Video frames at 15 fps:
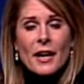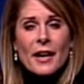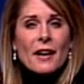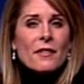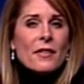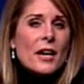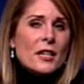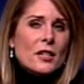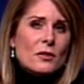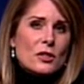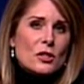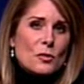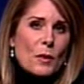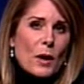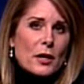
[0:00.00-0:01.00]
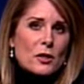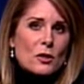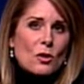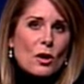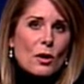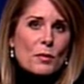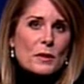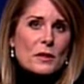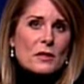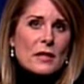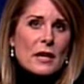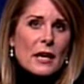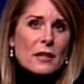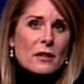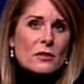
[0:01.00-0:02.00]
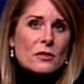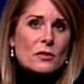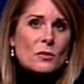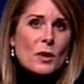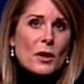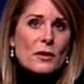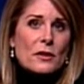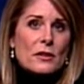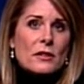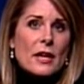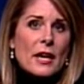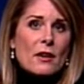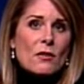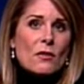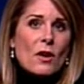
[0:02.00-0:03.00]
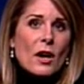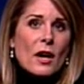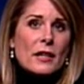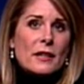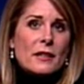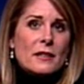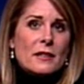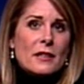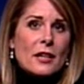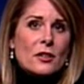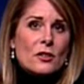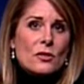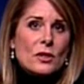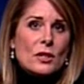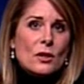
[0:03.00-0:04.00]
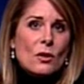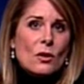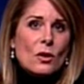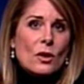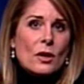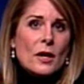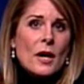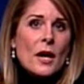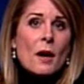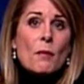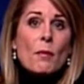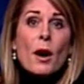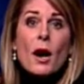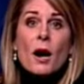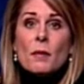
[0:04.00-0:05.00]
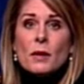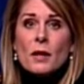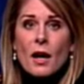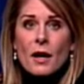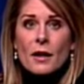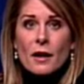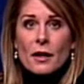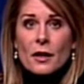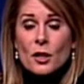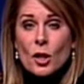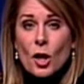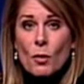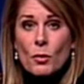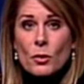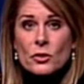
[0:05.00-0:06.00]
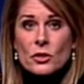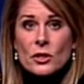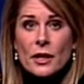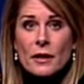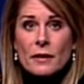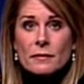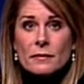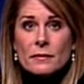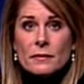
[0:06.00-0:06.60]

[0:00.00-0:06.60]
have had to respond to corporate scandals, whether it's Enron in this country or Parmalat on a global scale.